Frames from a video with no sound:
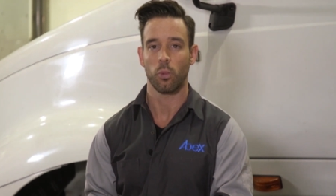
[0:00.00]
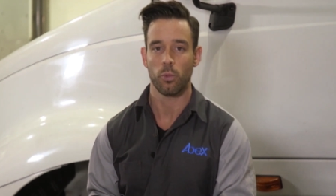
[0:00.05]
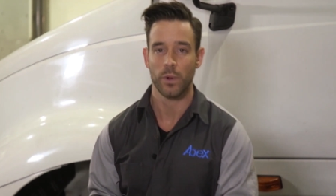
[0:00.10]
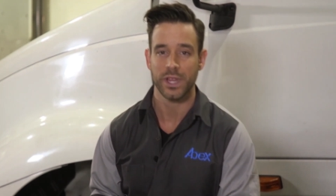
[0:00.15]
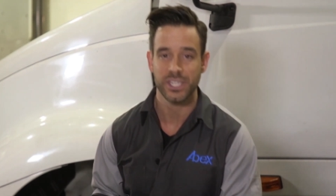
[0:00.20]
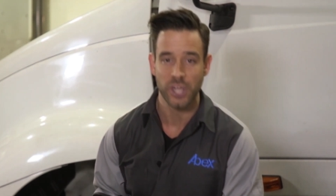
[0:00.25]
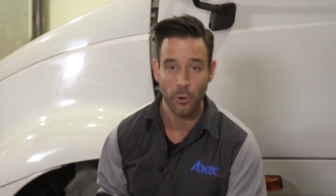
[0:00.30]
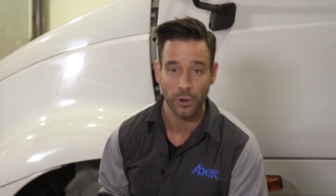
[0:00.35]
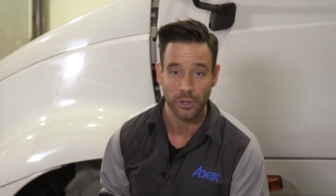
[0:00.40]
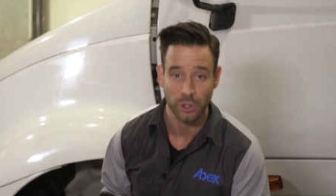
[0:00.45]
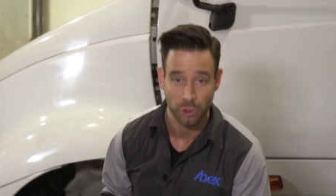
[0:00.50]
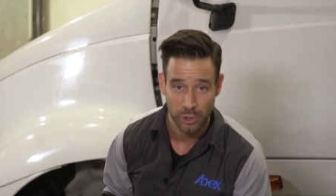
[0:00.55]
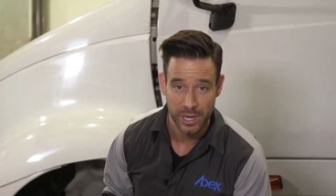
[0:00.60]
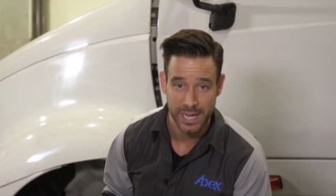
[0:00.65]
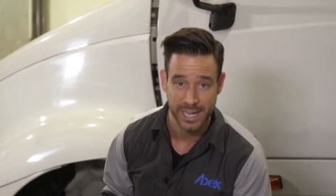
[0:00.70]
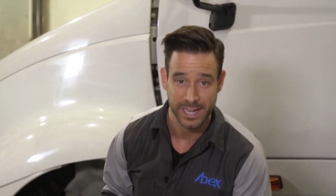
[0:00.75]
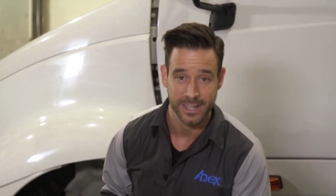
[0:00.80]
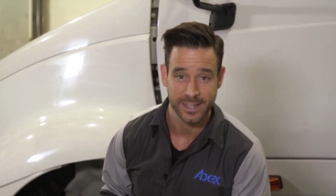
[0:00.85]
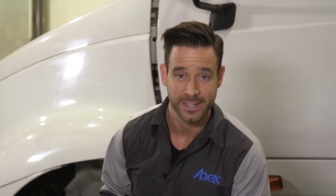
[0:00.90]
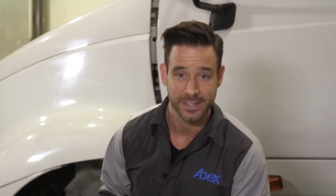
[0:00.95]
We don't
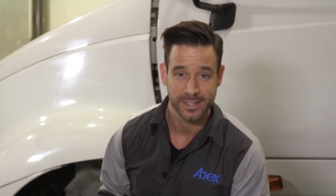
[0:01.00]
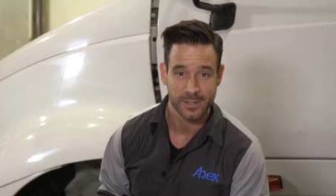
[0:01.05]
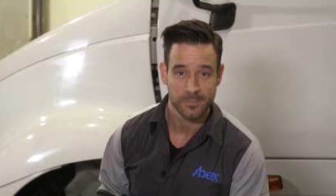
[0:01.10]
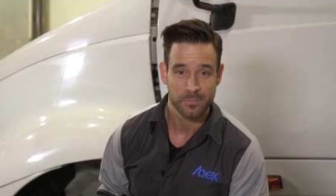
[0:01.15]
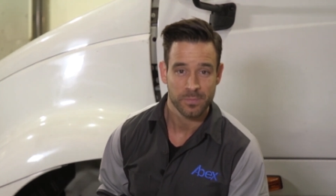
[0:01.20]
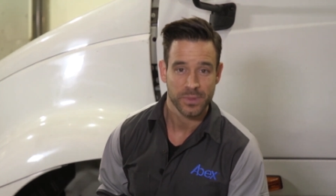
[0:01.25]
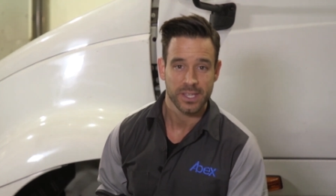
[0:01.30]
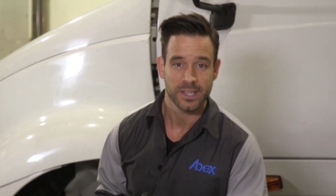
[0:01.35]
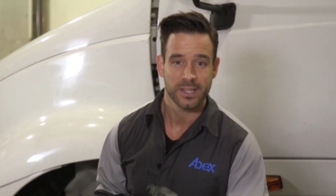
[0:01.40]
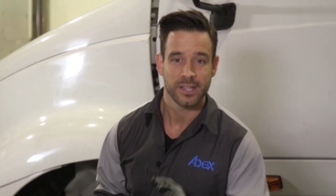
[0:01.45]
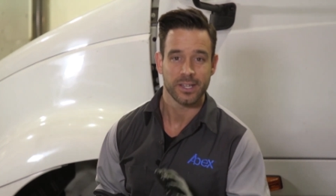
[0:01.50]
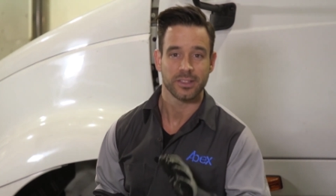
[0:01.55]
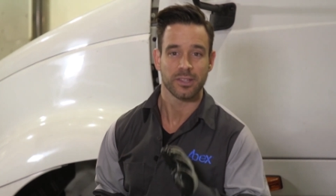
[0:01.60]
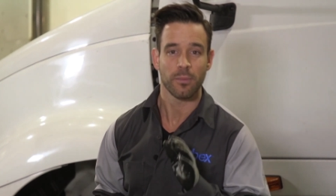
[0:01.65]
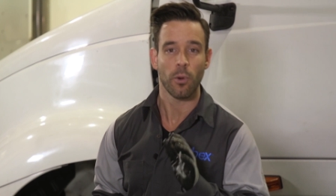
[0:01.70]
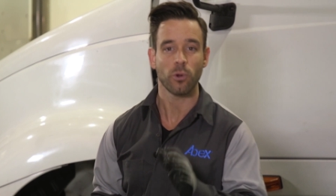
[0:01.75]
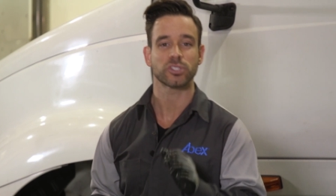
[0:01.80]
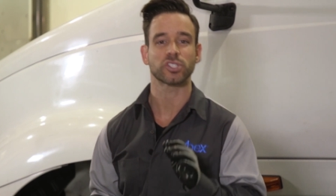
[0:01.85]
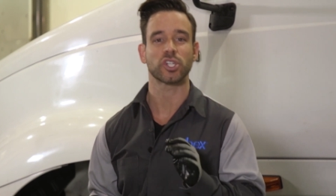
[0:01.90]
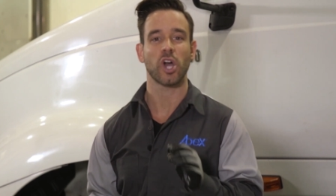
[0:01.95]
agree.
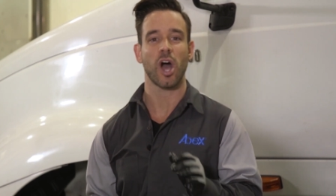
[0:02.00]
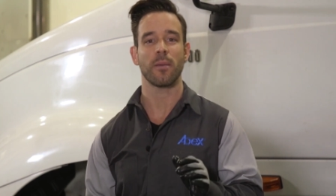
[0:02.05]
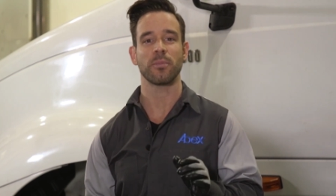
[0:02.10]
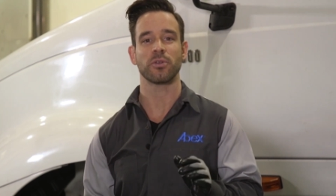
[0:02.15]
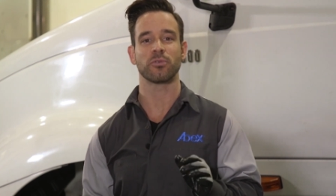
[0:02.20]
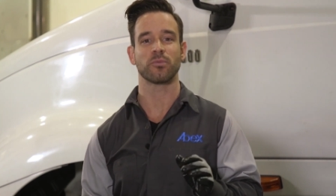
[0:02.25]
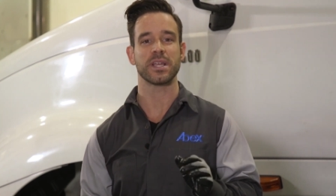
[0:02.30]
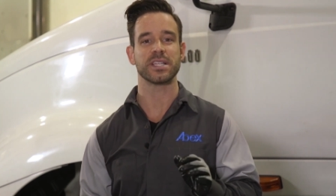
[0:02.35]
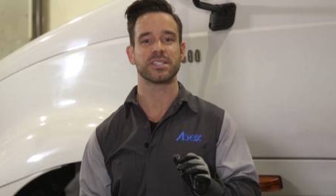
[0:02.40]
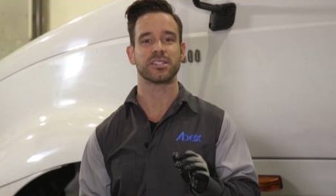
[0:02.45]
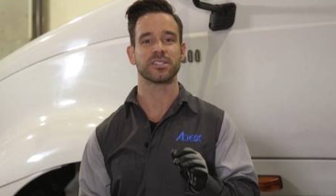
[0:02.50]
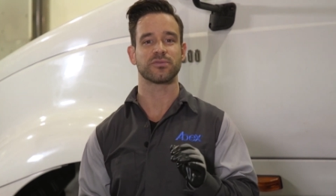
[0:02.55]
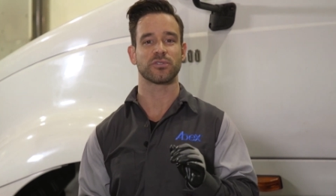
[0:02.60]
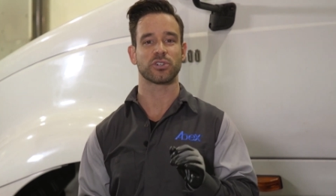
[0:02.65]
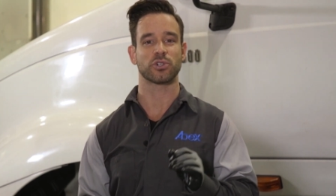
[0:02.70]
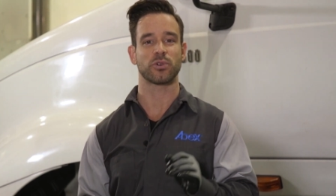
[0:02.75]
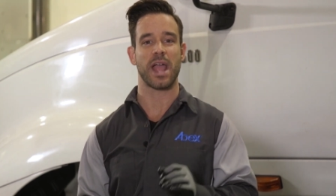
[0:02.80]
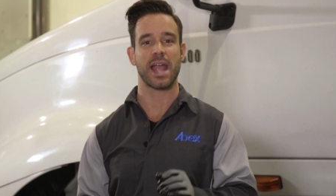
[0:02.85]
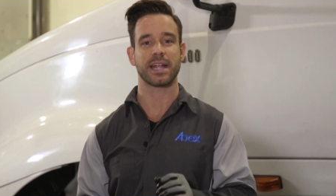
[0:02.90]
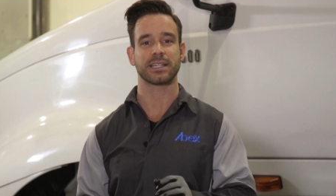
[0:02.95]
The most common reasons
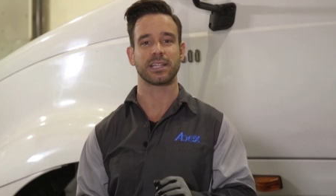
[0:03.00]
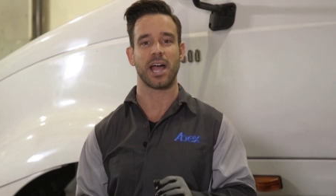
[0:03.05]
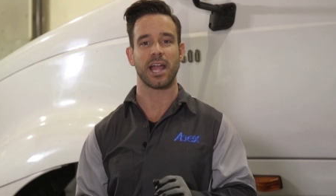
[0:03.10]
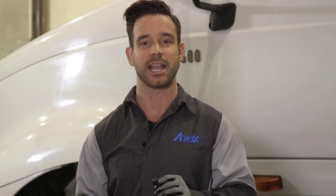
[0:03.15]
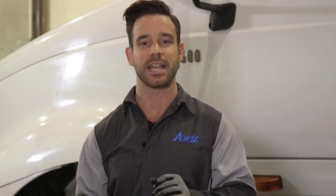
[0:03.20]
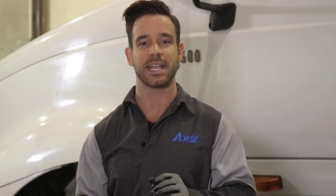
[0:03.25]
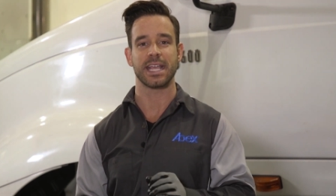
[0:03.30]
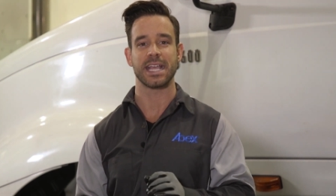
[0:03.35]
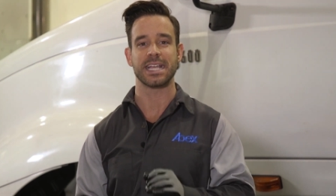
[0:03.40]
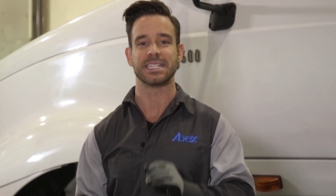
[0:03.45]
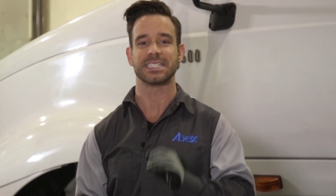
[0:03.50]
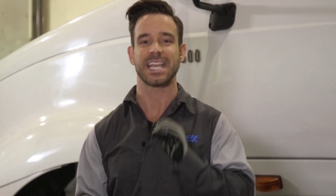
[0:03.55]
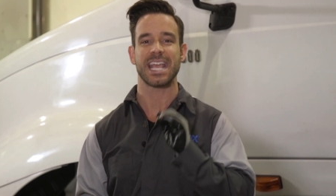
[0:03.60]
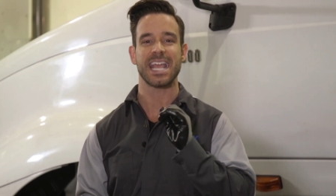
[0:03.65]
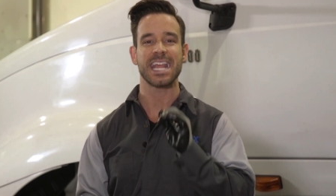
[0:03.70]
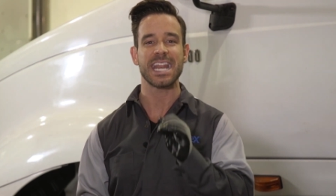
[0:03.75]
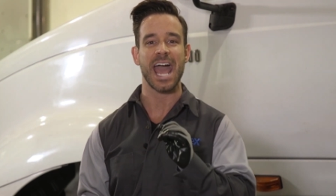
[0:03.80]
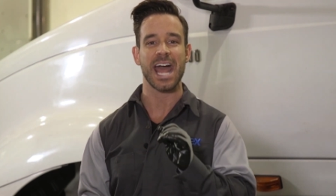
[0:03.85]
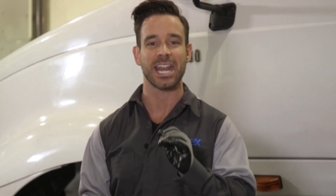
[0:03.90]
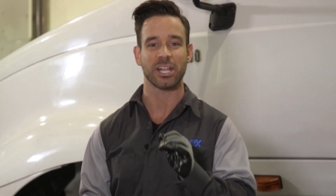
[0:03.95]
for crack lining is
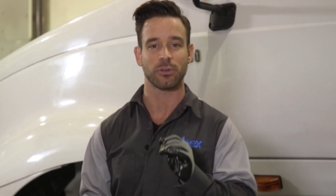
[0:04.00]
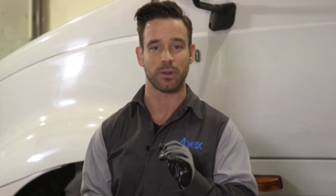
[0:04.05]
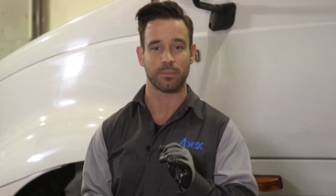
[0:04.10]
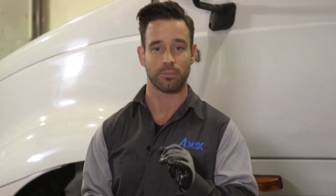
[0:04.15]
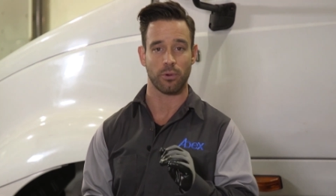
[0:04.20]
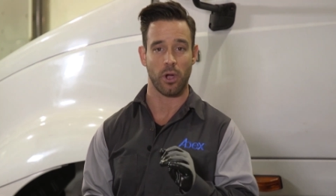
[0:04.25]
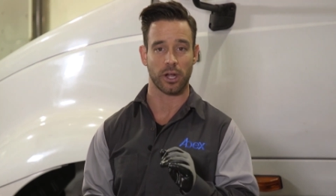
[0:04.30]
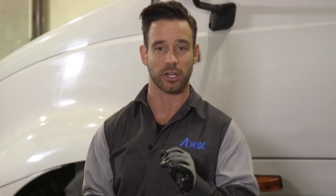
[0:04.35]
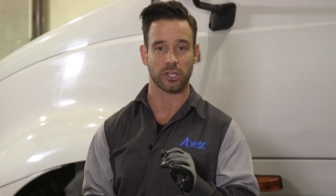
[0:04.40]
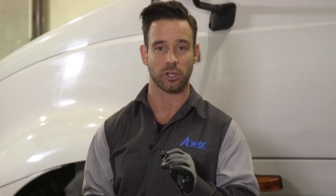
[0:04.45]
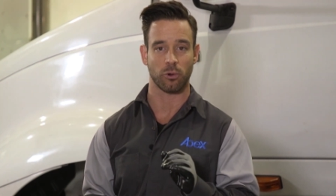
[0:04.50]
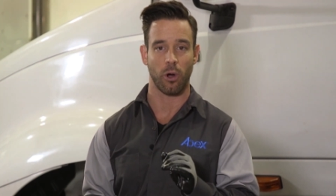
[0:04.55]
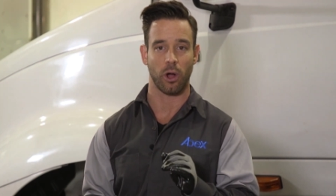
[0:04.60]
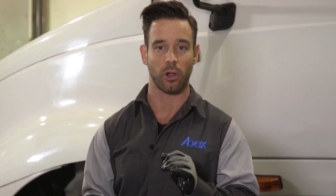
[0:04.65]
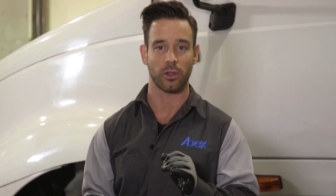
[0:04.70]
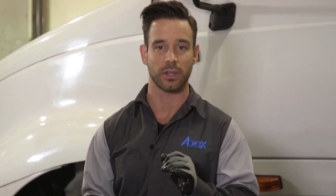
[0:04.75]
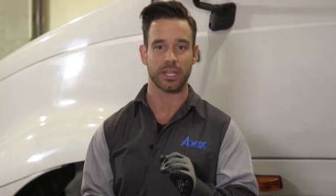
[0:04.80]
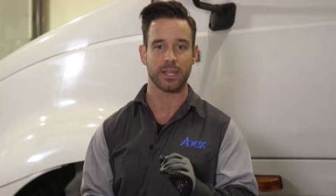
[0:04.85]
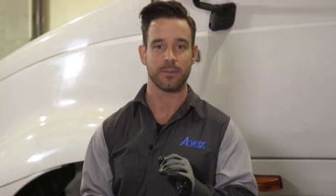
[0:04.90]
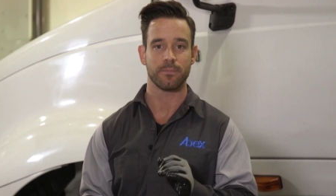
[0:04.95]
inadequate product
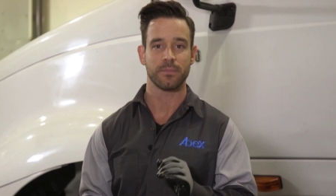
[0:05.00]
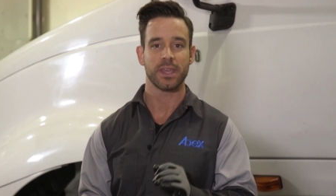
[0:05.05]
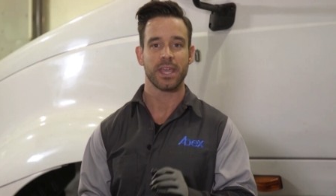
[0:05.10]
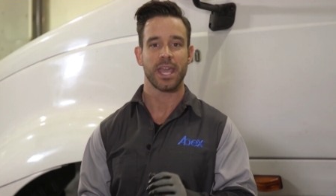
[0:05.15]
quality